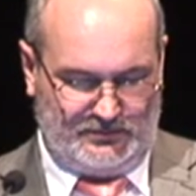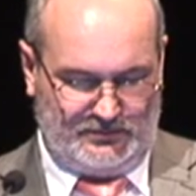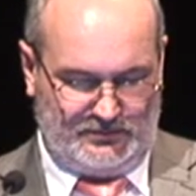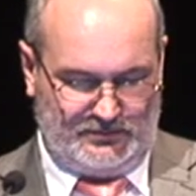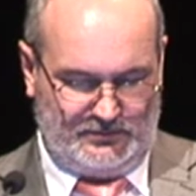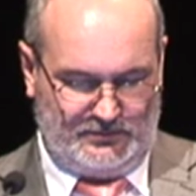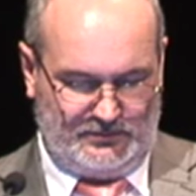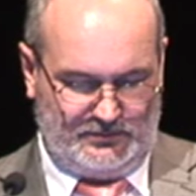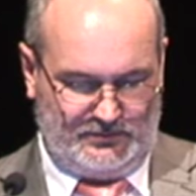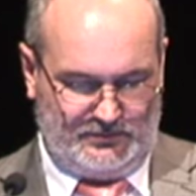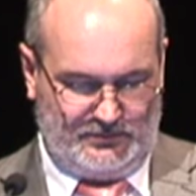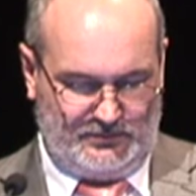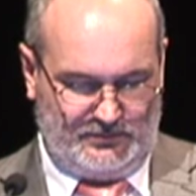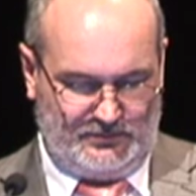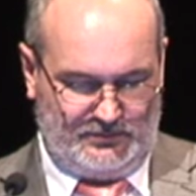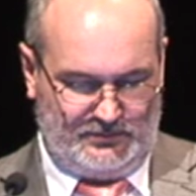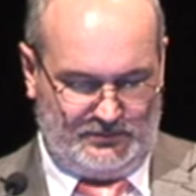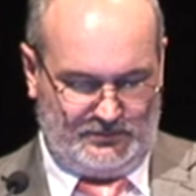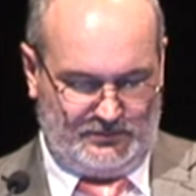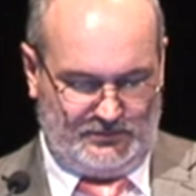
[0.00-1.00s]

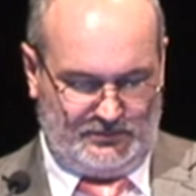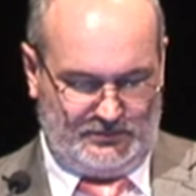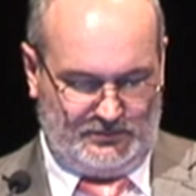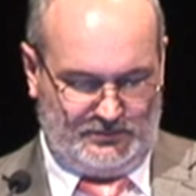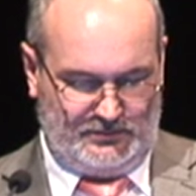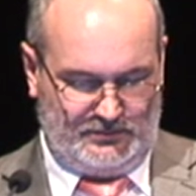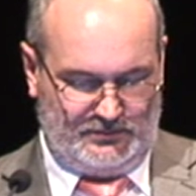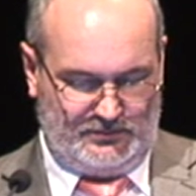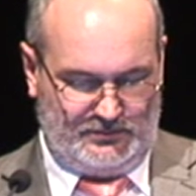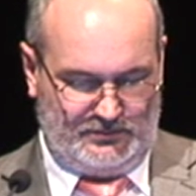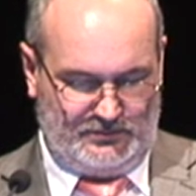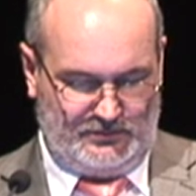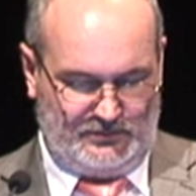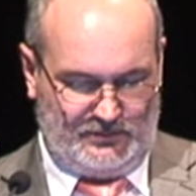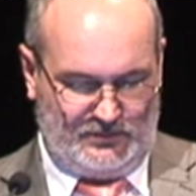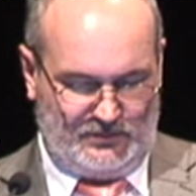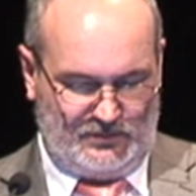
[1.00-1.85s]
Nothing is said.